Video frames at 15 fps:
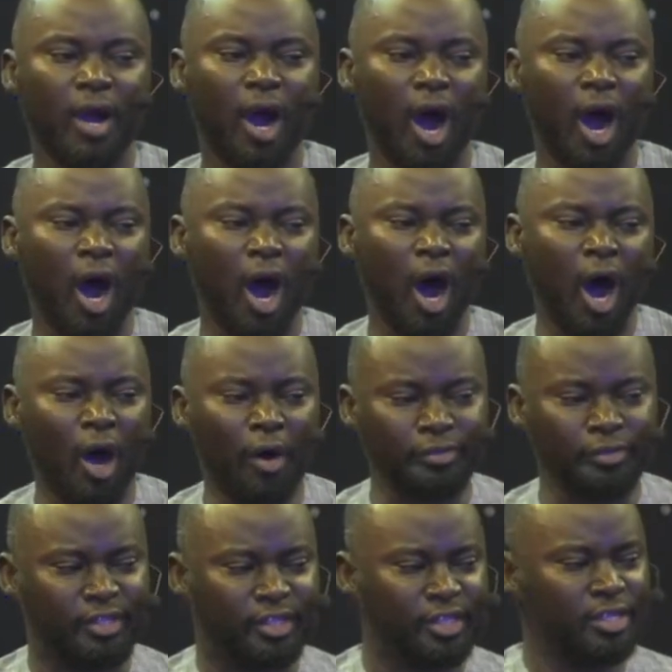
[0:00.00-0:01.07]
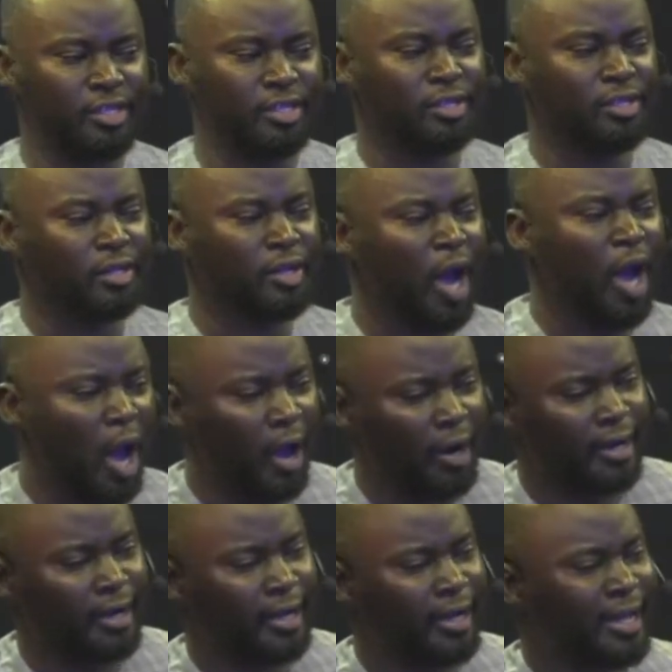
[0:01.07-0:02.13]
Until
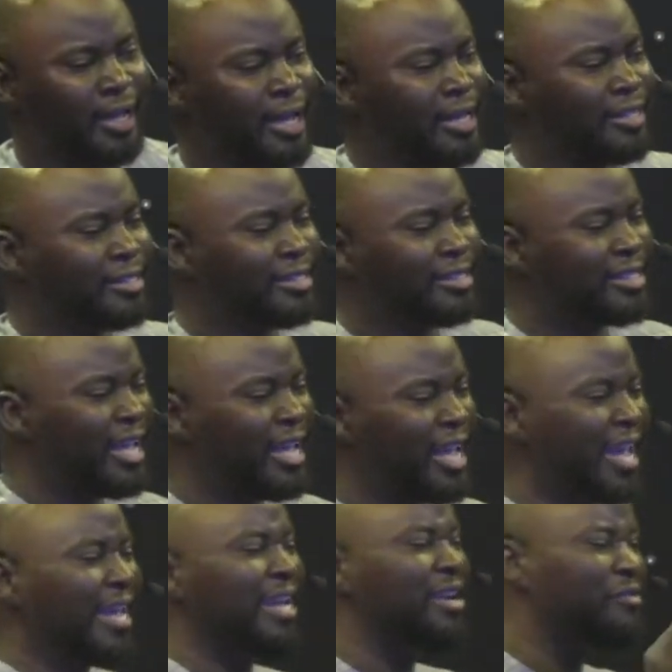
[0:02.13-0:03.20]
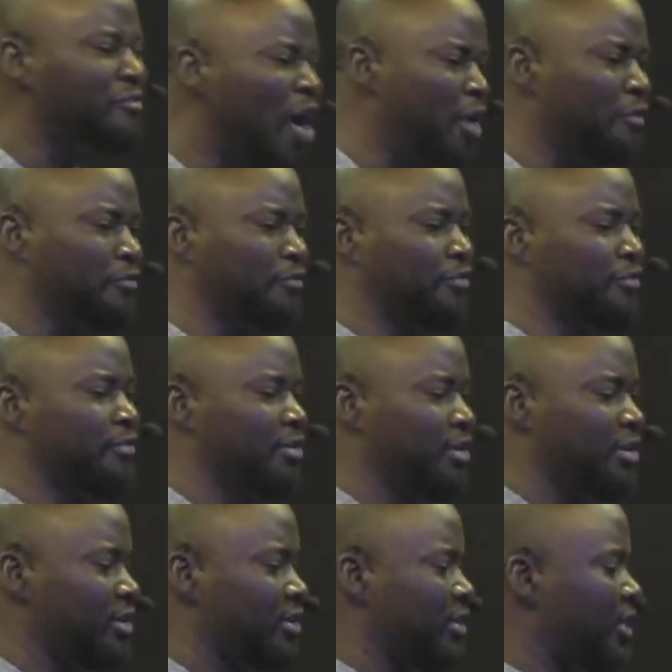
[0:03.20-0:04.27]
God is involved,
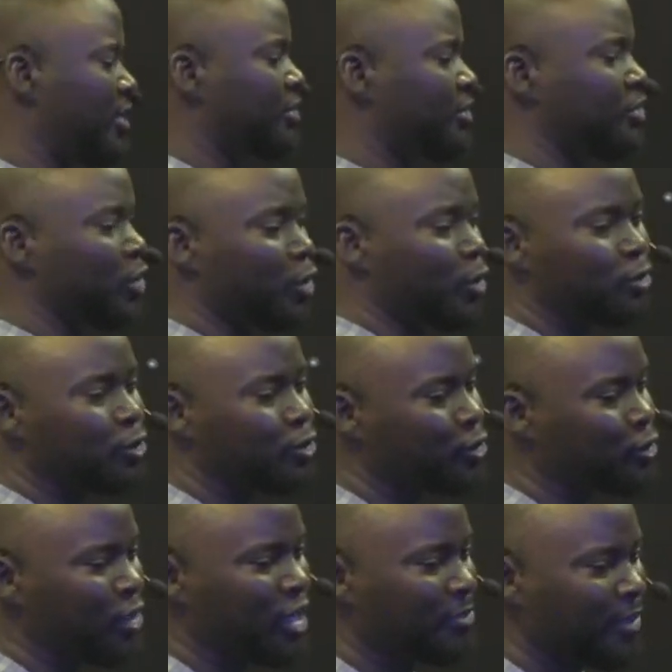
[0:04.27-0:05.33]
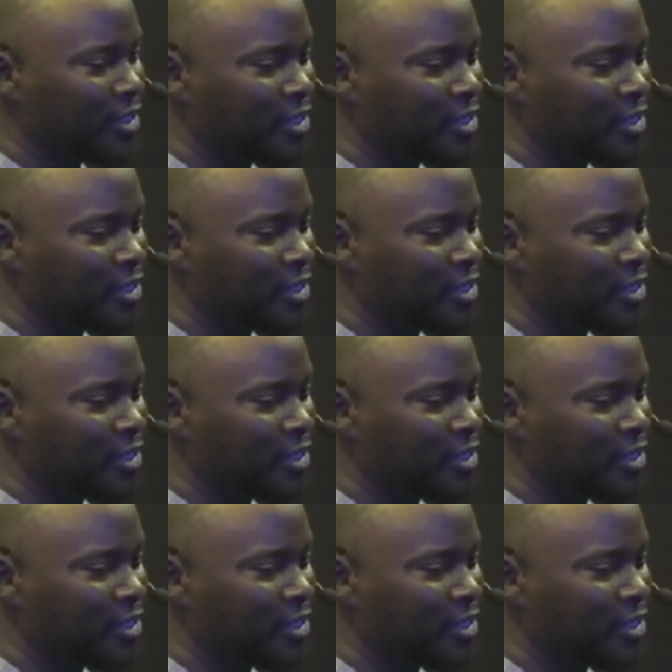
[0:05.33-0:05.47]
there is no true liberty.